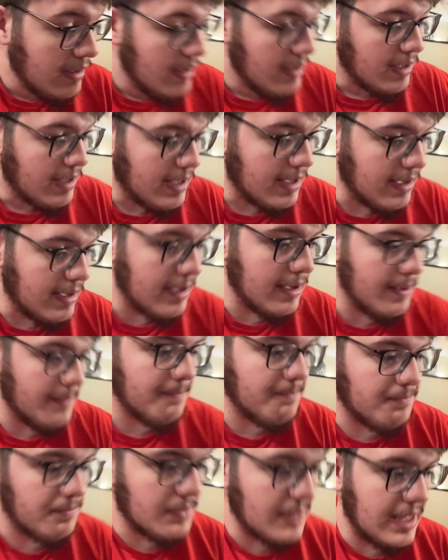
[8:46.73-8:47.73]

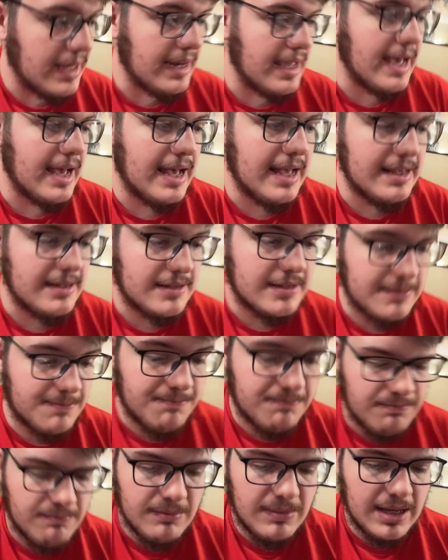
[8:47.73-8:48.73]
It has
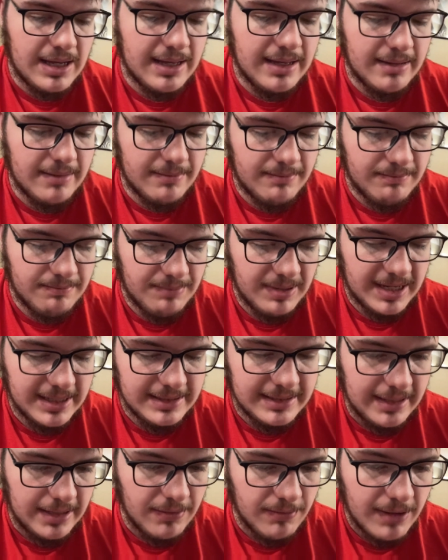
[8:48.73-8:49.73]

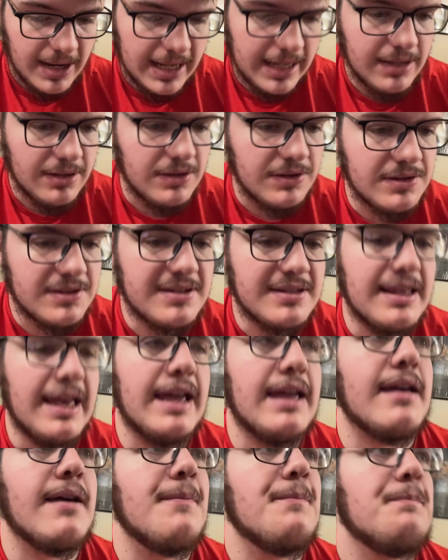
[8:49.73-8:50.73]
Picatinny rails.
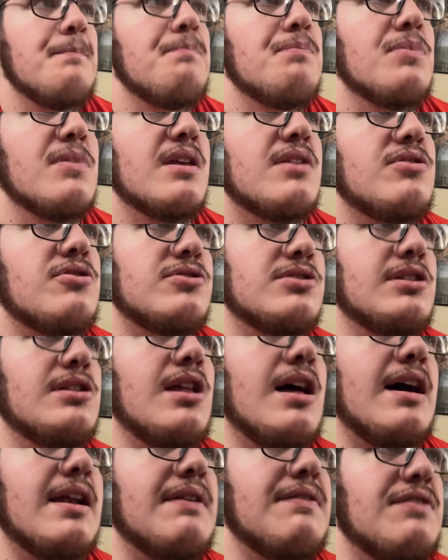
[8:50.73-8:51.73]
Like, there's a
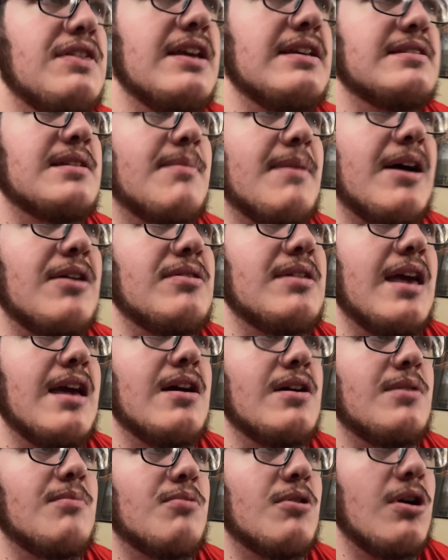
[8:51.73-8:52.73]
lot of things about the
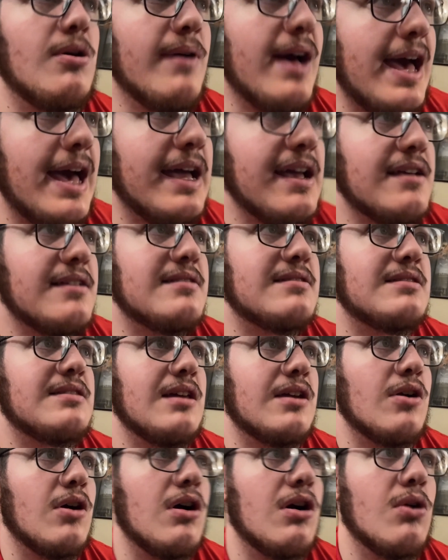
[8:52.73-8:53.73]
Aeon Pro X
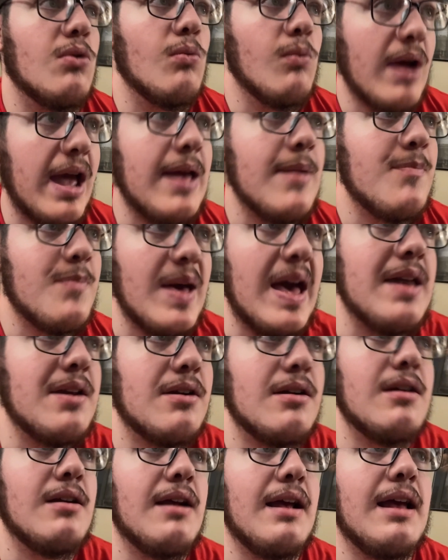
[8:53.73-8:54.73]
that are way
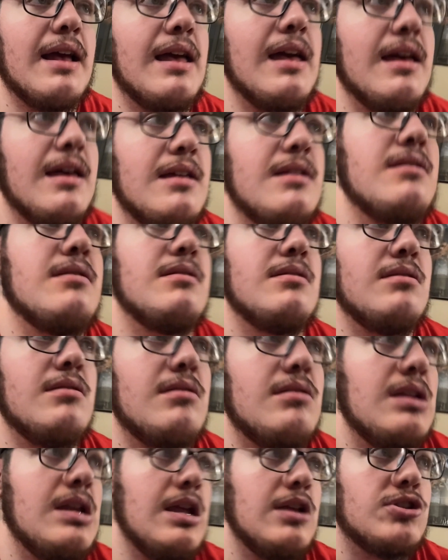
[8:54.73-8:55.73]
better, and
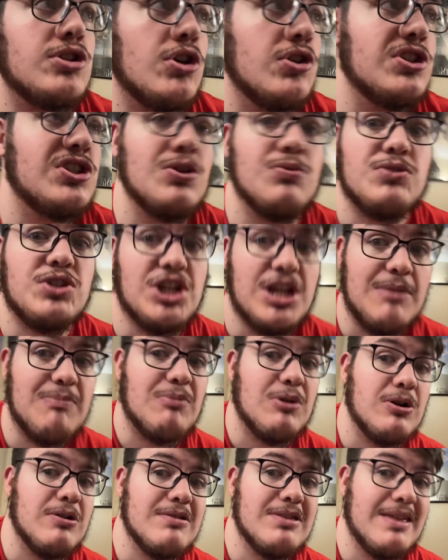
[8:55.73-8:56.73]
it's also
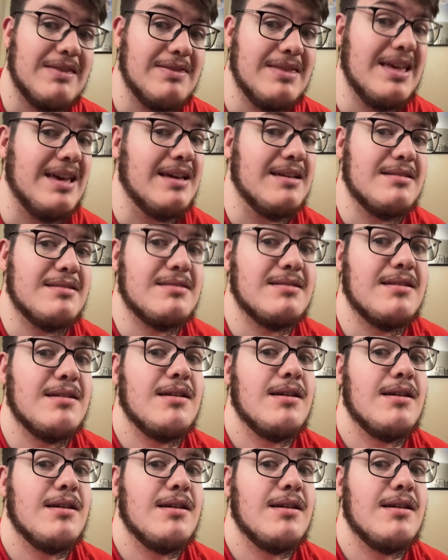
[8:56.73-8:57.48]
cheaper than this.